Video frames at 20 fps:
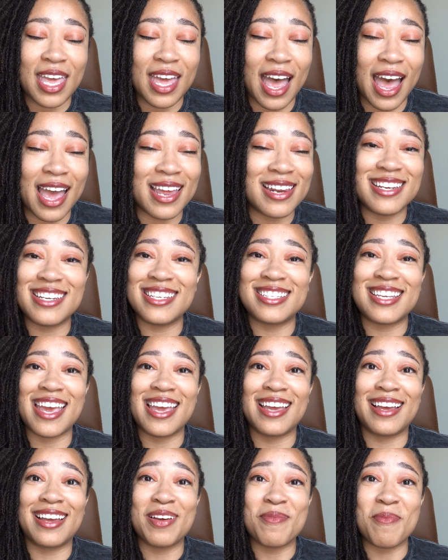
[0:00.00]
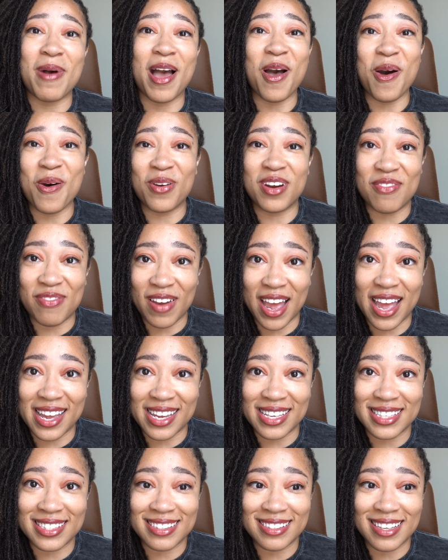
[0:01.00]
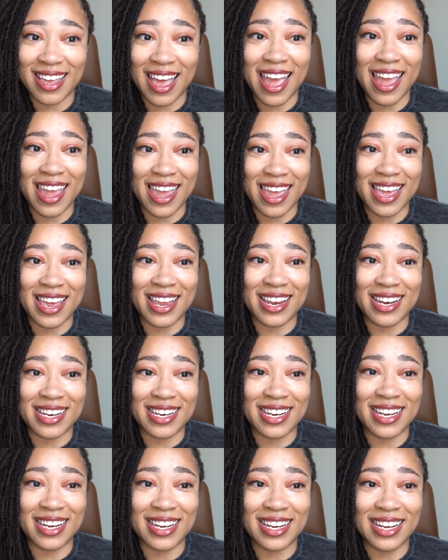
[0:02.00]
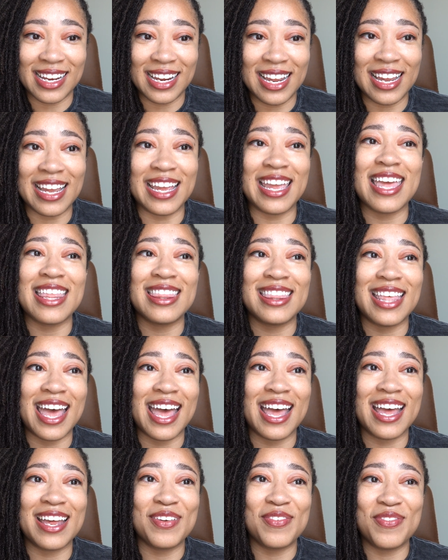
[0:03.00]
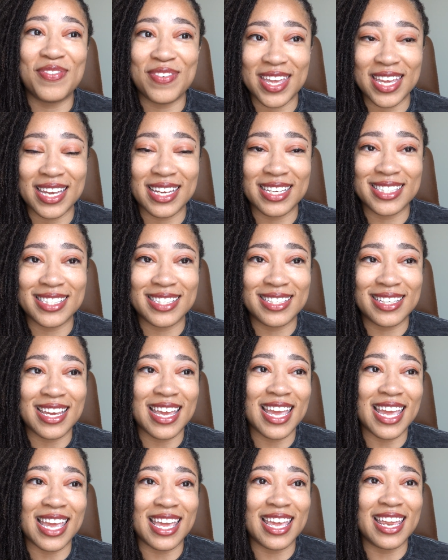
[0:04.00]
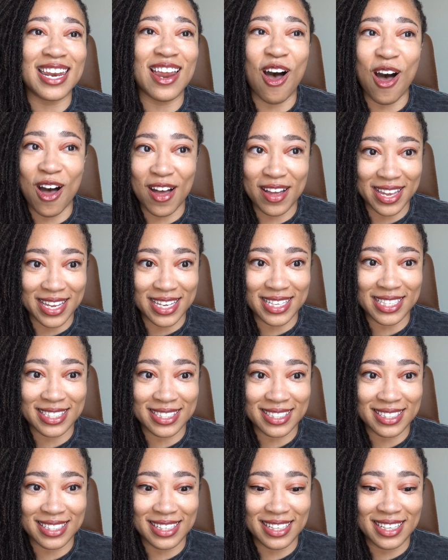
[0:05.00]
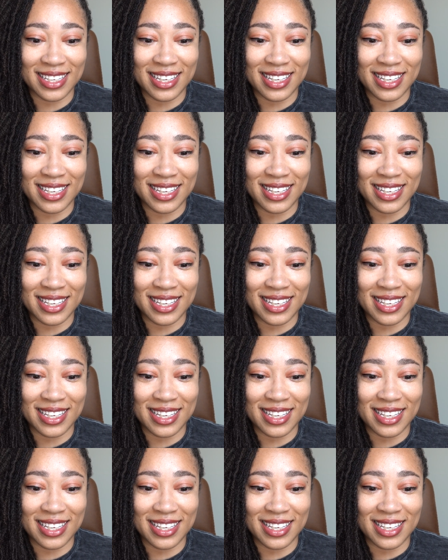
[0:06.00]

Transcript: I need to take my own advice and get that fixed in August.